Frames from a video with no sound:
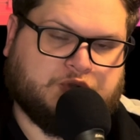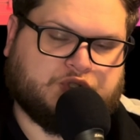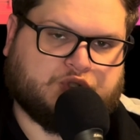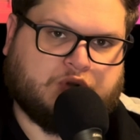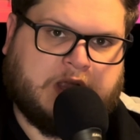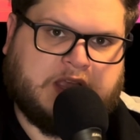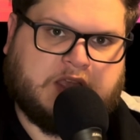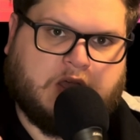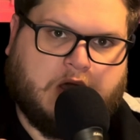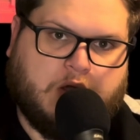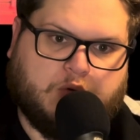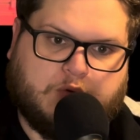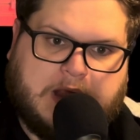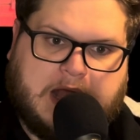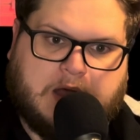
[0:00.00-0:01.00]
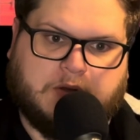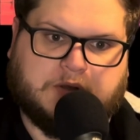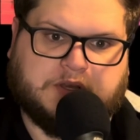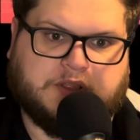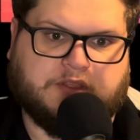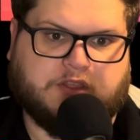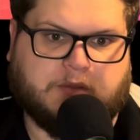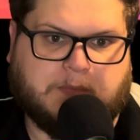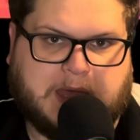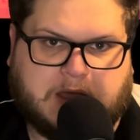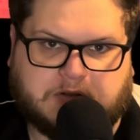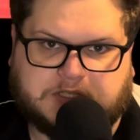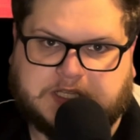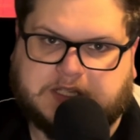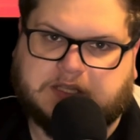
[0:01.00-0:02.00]
trek around the
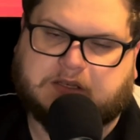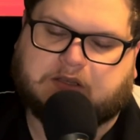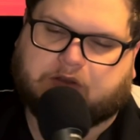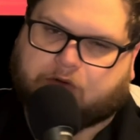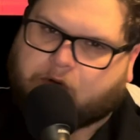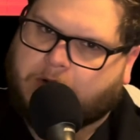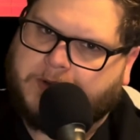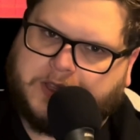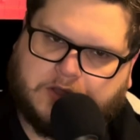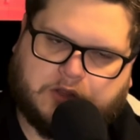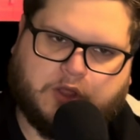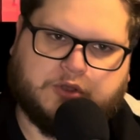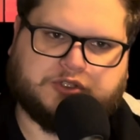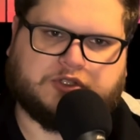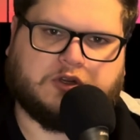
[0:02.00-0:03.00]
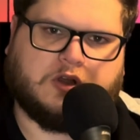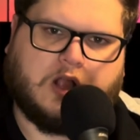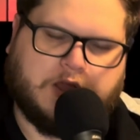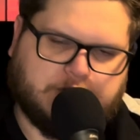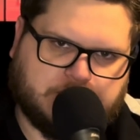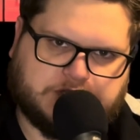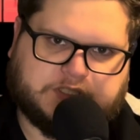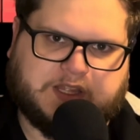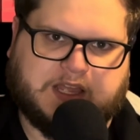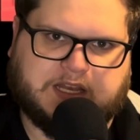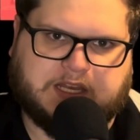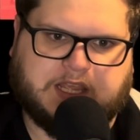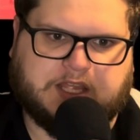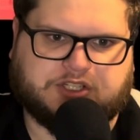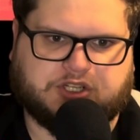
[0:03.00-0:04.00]
mountain, growing closer,
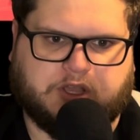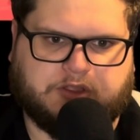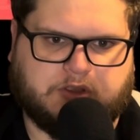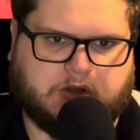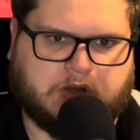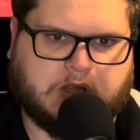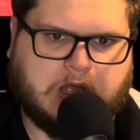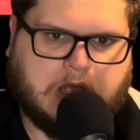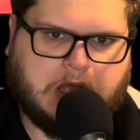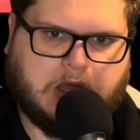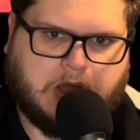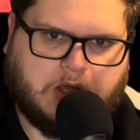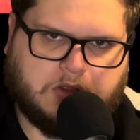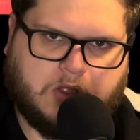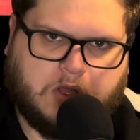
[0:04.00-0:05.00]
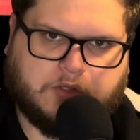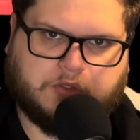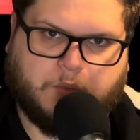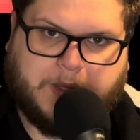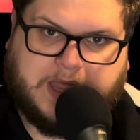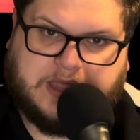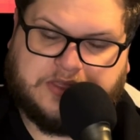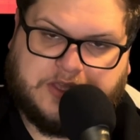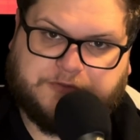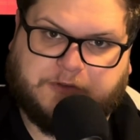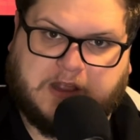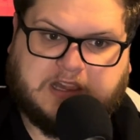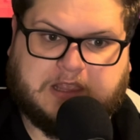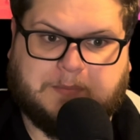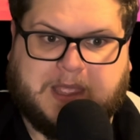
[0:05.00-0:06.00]
understanding each other along the way, and they
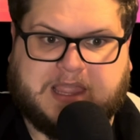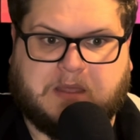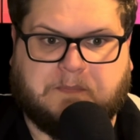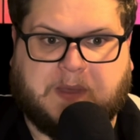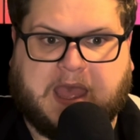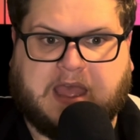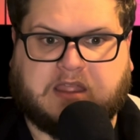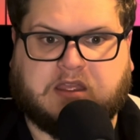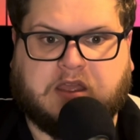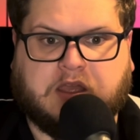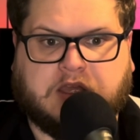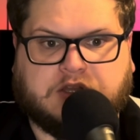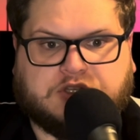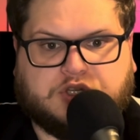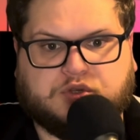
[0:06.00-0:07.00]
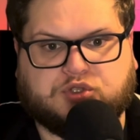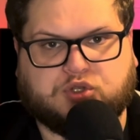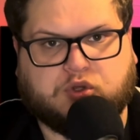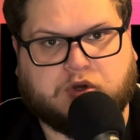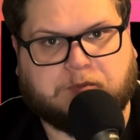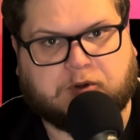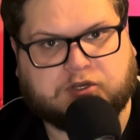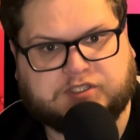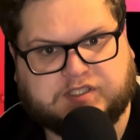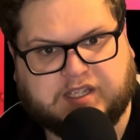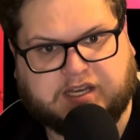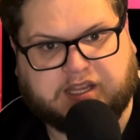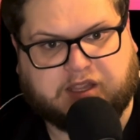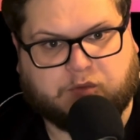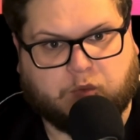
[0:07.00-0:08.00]
finally make it back to Juniper
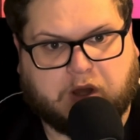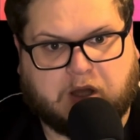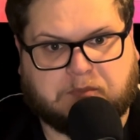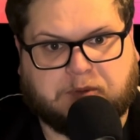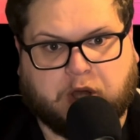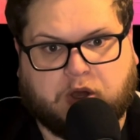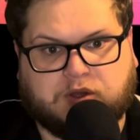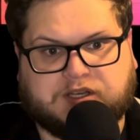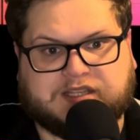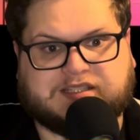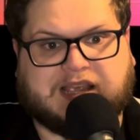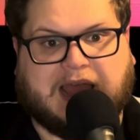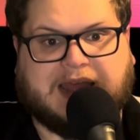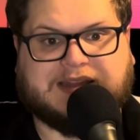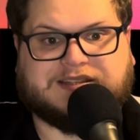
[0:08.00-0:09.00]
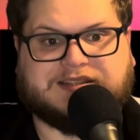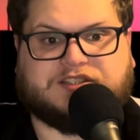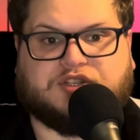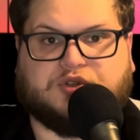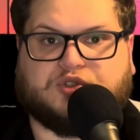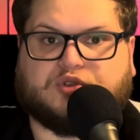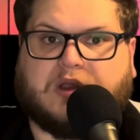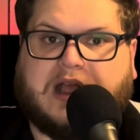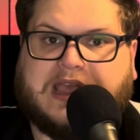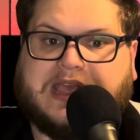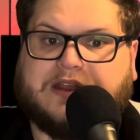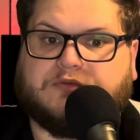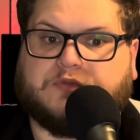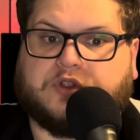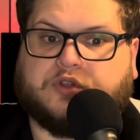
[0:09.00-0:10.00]
City, where Po decides to try
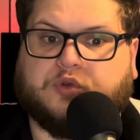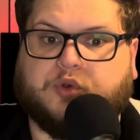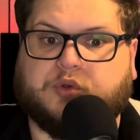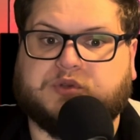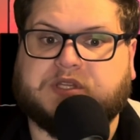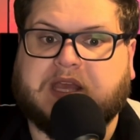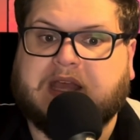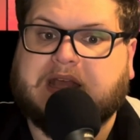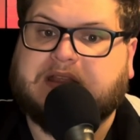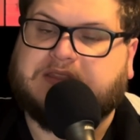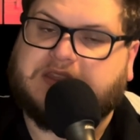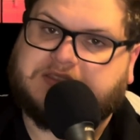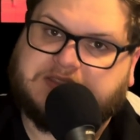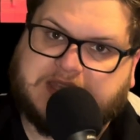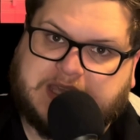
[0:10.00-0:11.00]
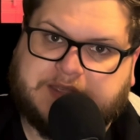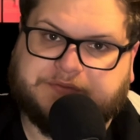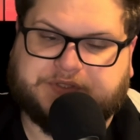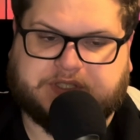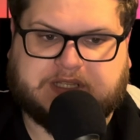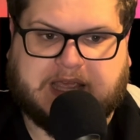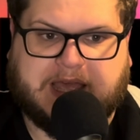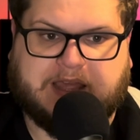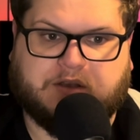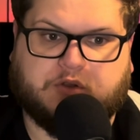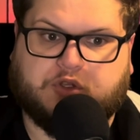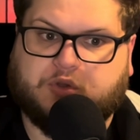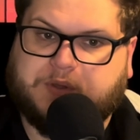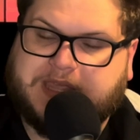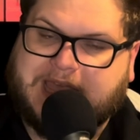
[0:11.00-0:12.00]
and recruit the Thieves' Den,
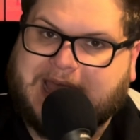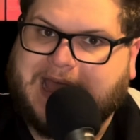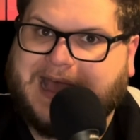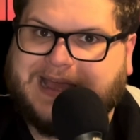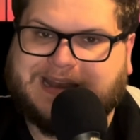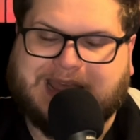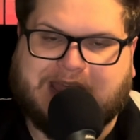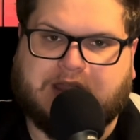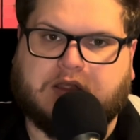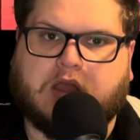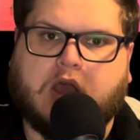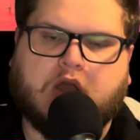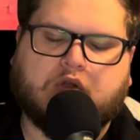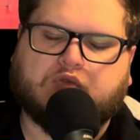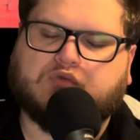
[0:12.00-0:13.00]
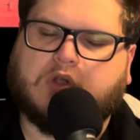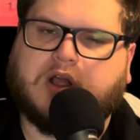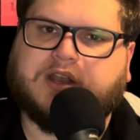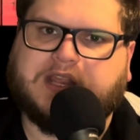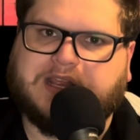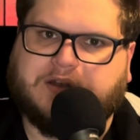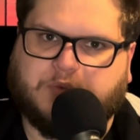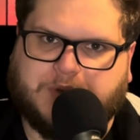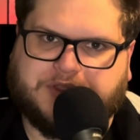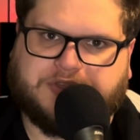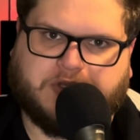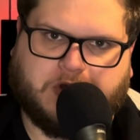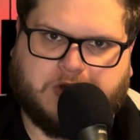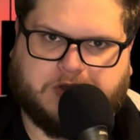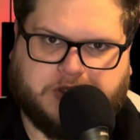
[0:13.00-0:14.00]
who he had a run-in
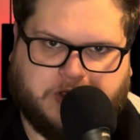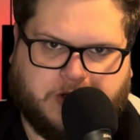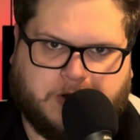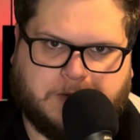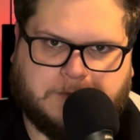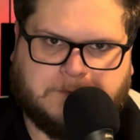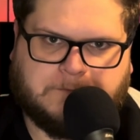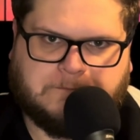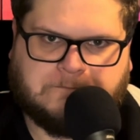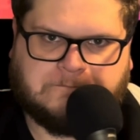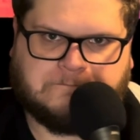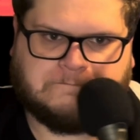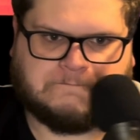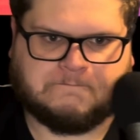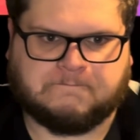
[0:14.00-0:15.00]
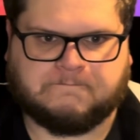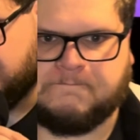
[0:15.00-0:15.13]
with earlier. Now, I'm